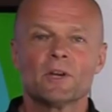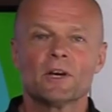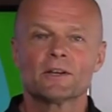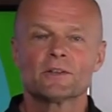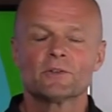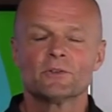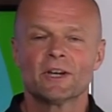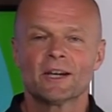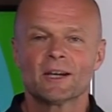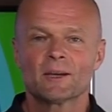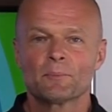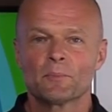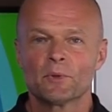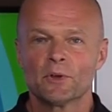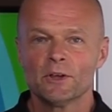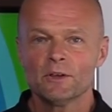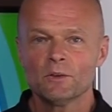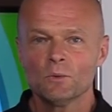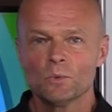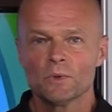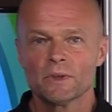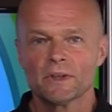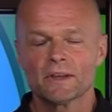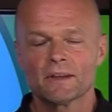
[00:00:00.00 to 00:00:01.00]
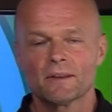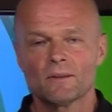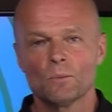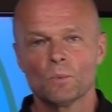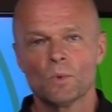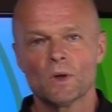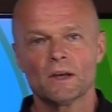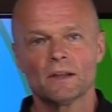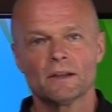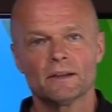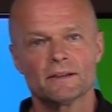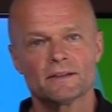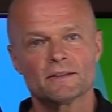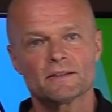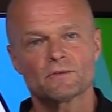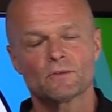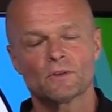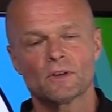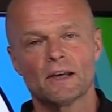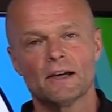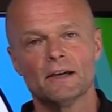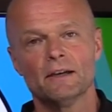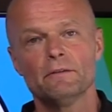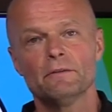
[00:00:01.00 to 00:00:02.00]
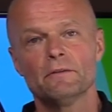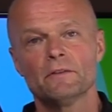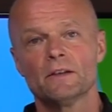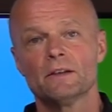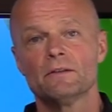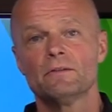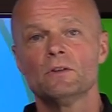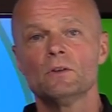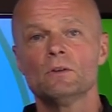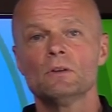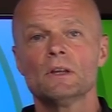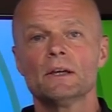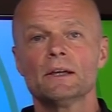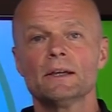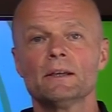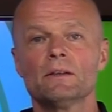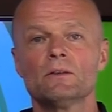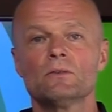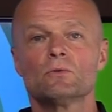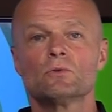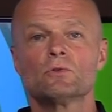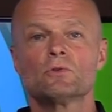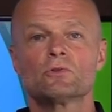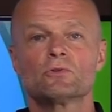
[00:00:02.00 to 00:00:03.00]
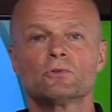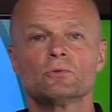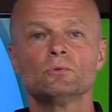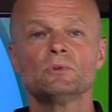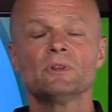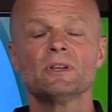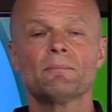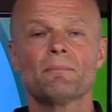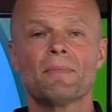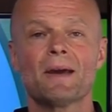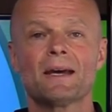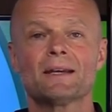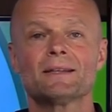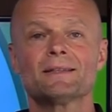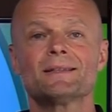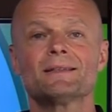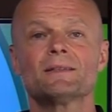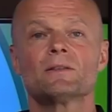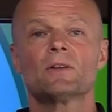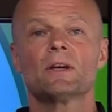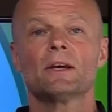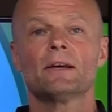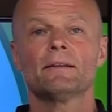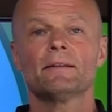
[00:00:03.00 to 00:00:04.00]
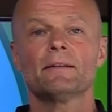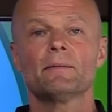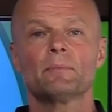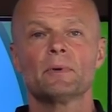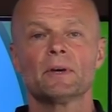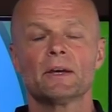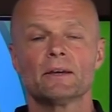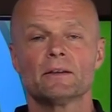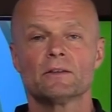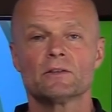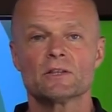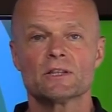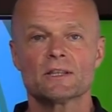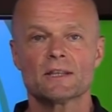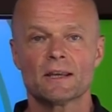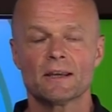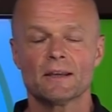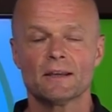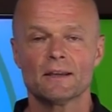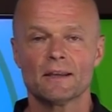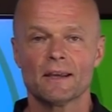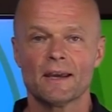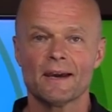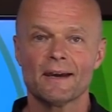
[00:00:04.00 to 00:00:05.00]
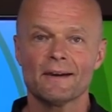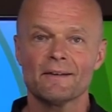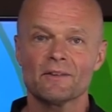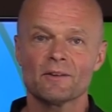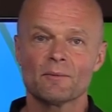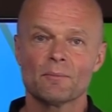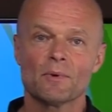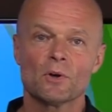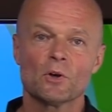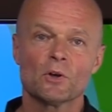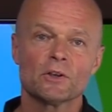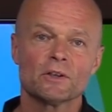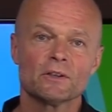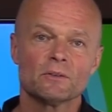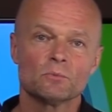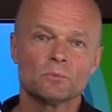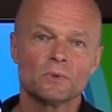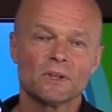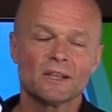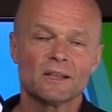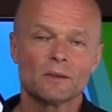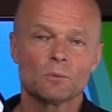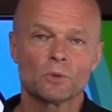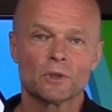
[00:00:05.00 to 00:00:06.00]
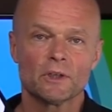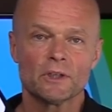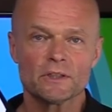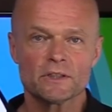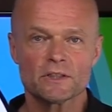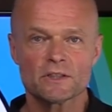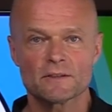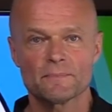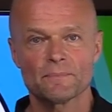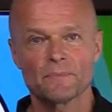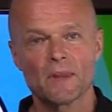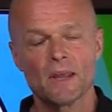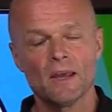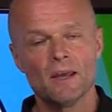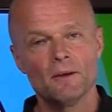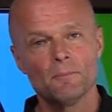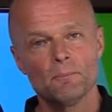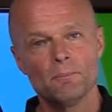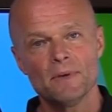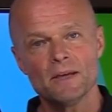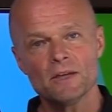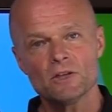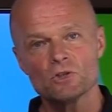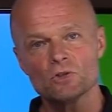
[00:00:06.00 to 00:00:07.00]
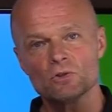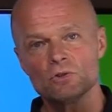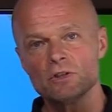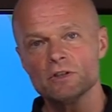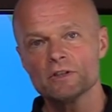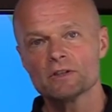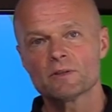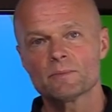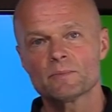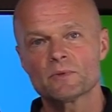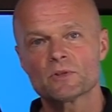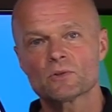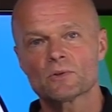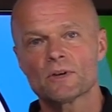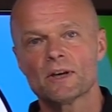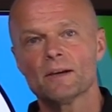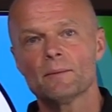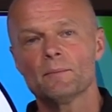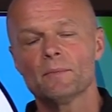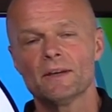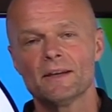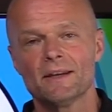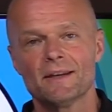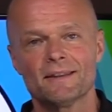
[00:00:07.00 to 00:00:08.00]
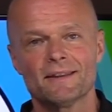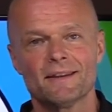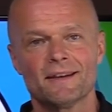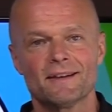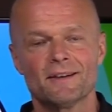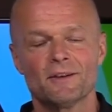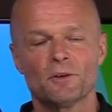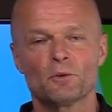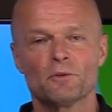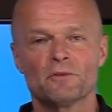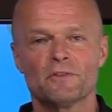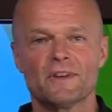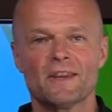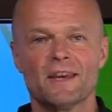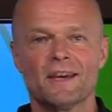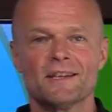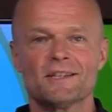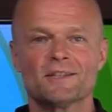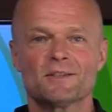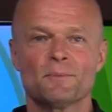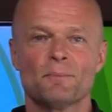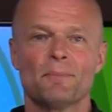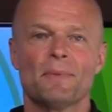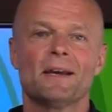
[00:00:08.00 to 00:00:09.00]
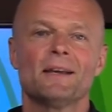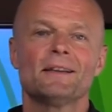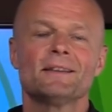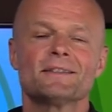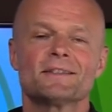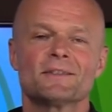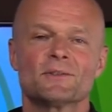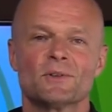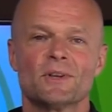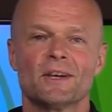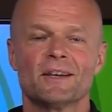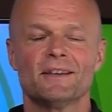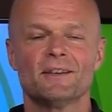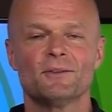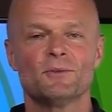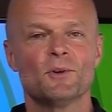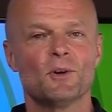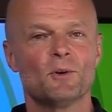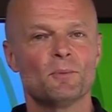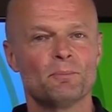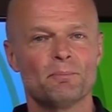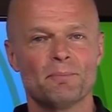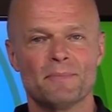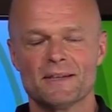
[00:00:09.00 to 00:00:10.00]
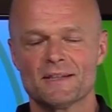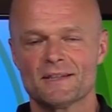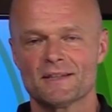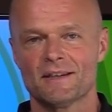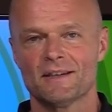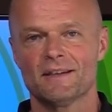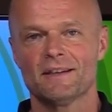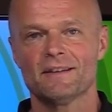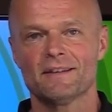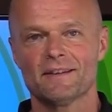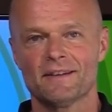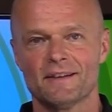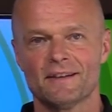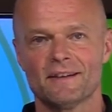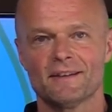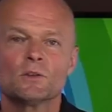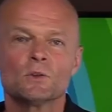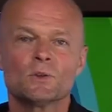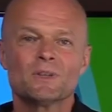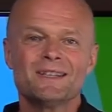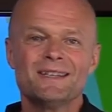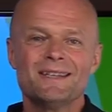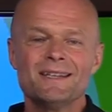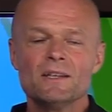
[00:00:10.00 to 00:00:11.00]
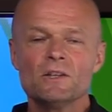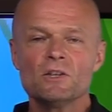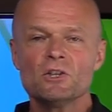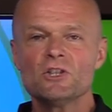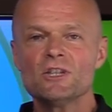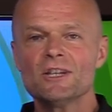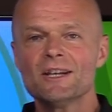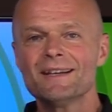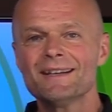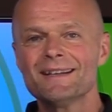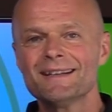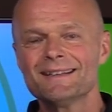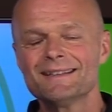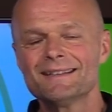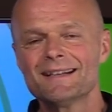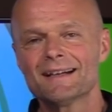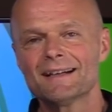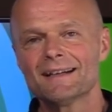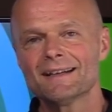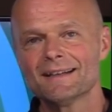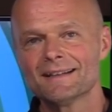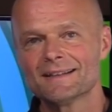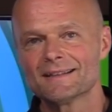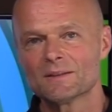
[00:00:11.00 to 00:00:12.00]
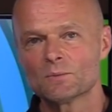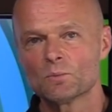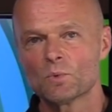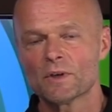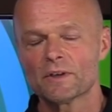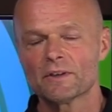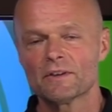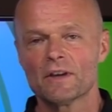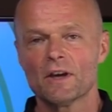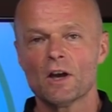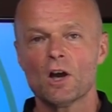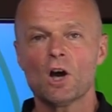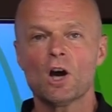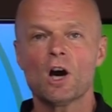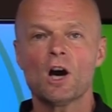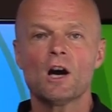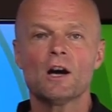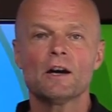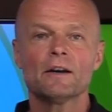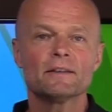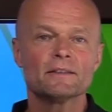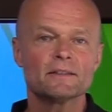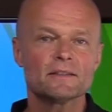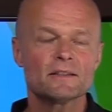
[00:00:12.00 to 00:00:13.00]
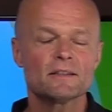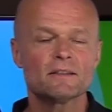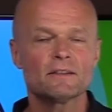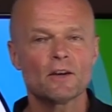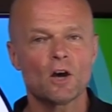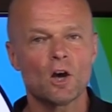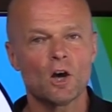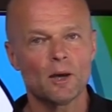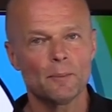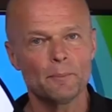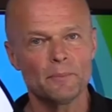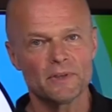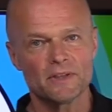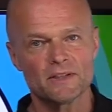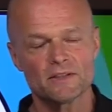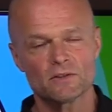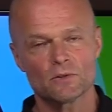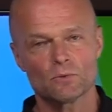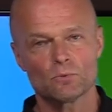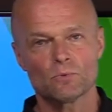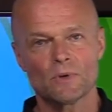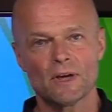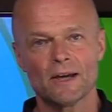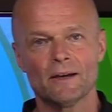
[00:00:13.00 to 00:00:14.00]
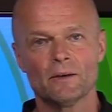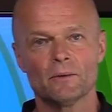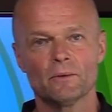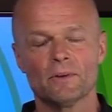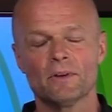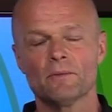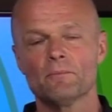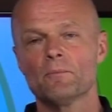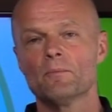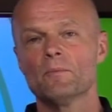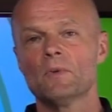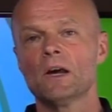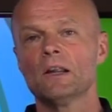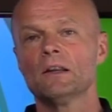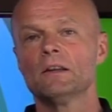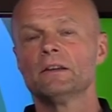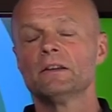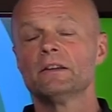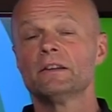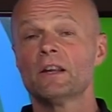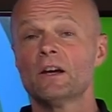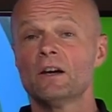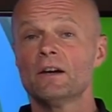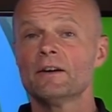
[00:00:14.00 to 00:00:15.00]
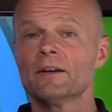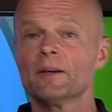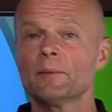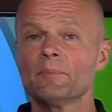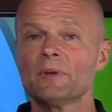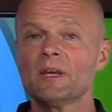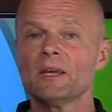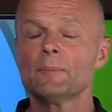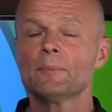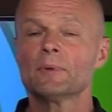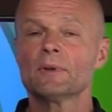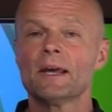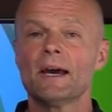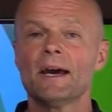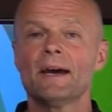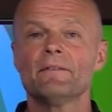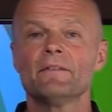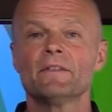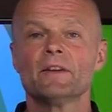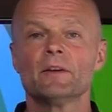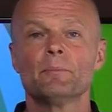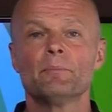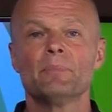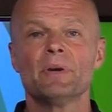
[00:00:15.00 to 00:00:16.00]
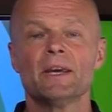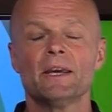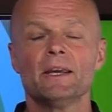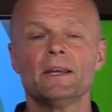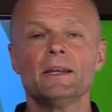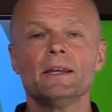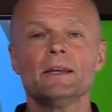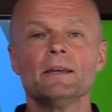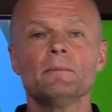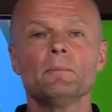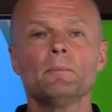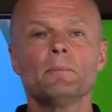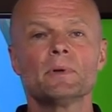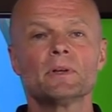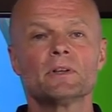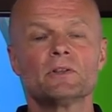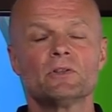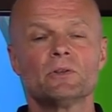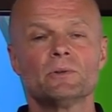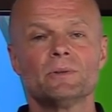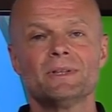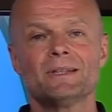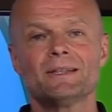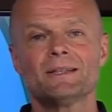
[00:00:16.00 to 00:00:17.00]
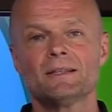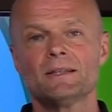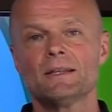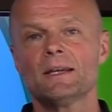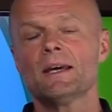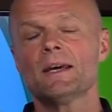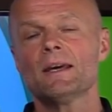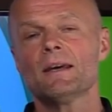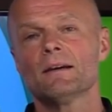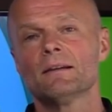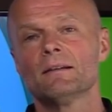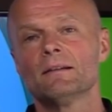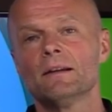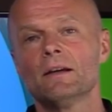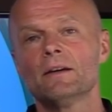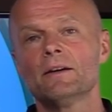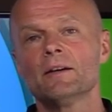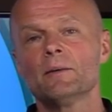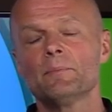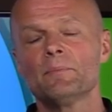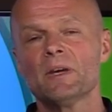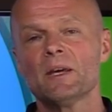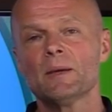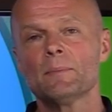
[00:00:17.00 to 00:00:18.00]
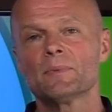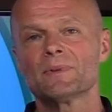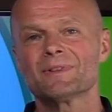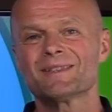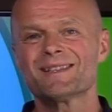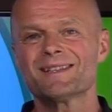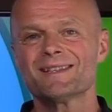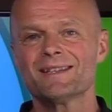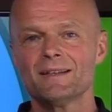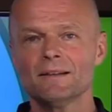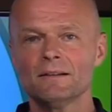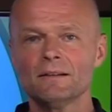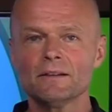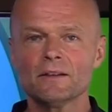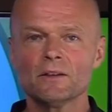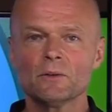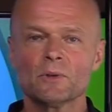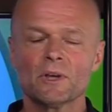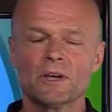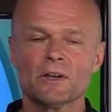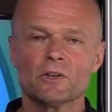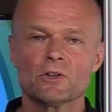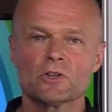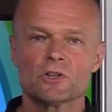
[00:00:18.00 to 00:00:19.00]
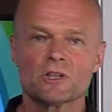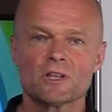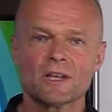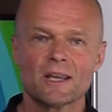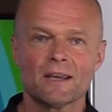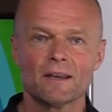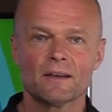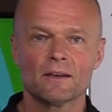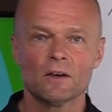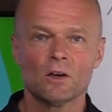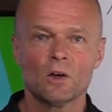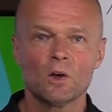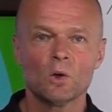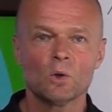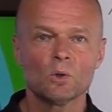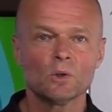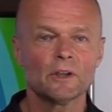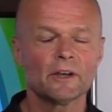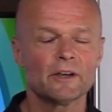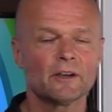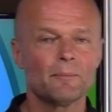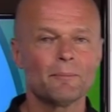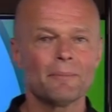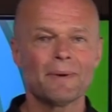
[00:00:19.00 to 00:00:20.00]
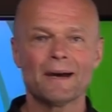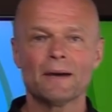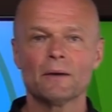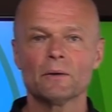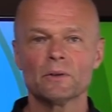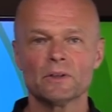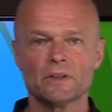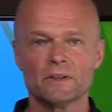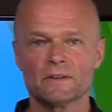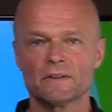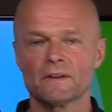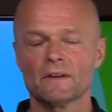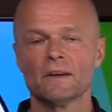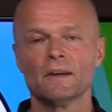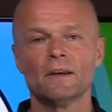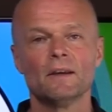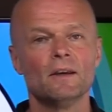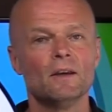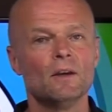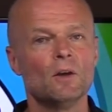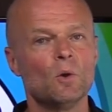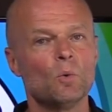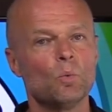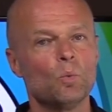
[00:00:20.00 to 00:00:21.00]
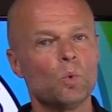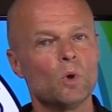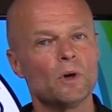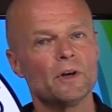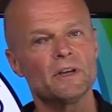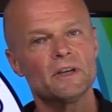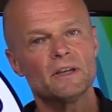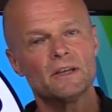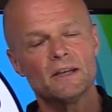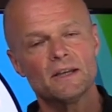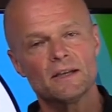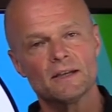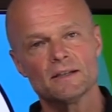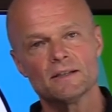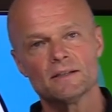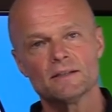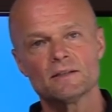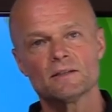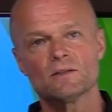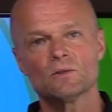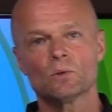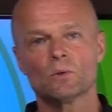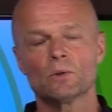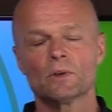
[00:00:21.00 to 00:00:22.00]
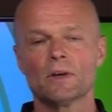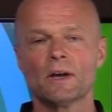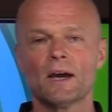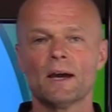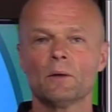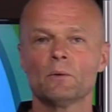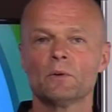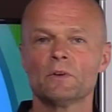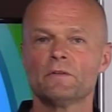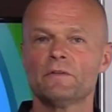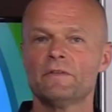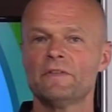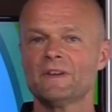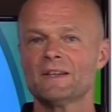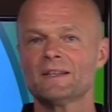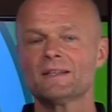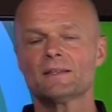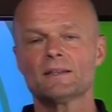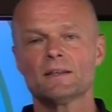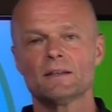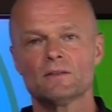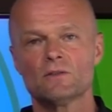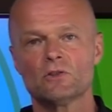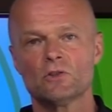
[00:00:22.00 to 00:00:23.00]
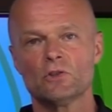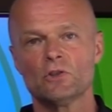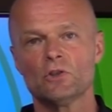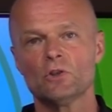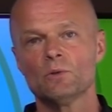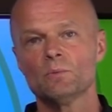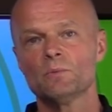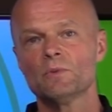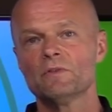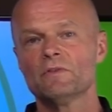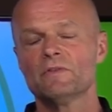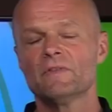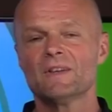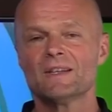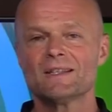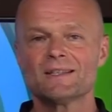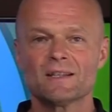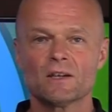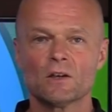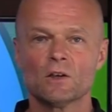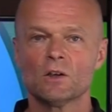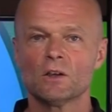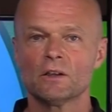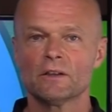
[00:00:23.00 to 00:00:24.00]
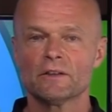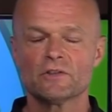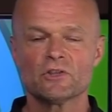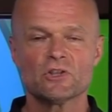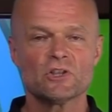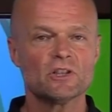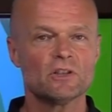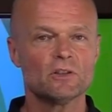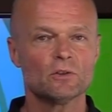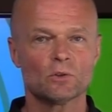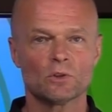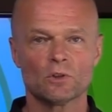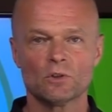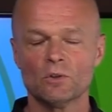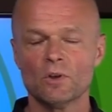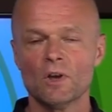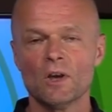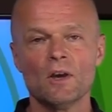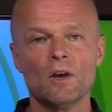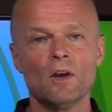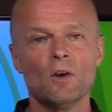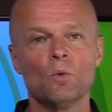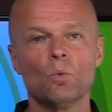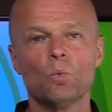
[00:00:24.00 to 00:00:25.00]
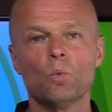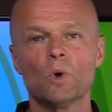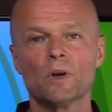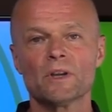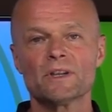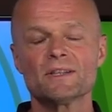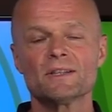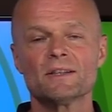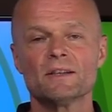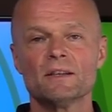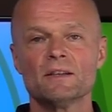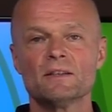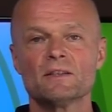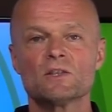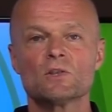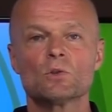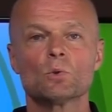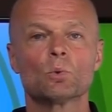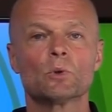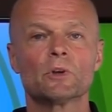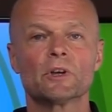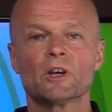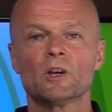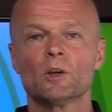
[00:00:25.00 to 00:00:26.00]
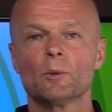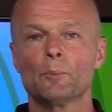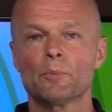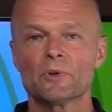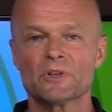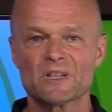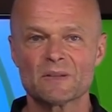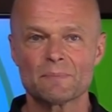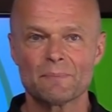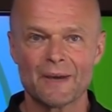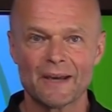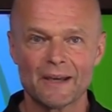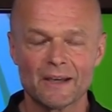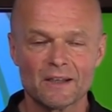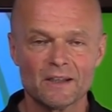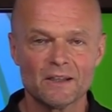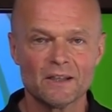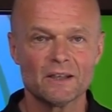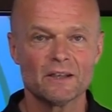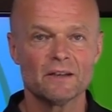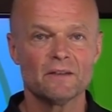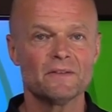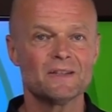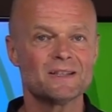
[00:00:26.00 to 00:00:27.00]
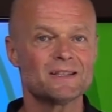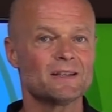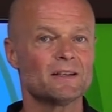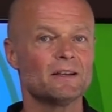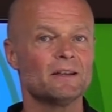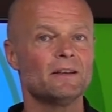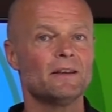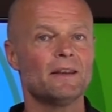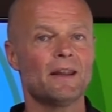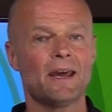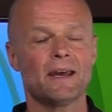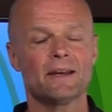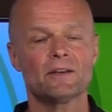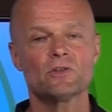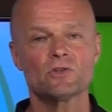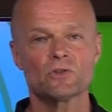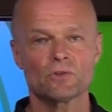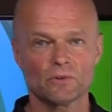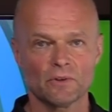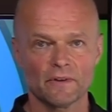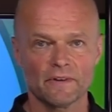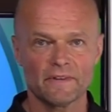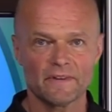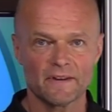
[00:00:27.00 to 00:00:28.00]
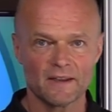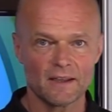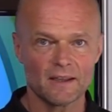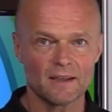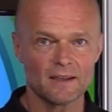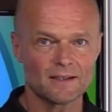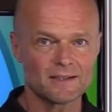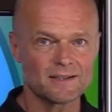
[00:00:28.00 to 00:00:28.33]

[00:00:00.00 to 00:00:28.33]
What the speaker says: Dr. Ekberg with Wellness for Life, and if you'd like to truly master health by understanding how the body really works, make sure you subscribe and hit that notification bell so that you don't miss anything. So ketogenic diets is one of the hottest topics around. A lot of people have an opinion, but to this day, a lot of people still don't understand a whole lot about it, what it is or how it fits into human physiology or what's the historical perspective, is it a natural thing,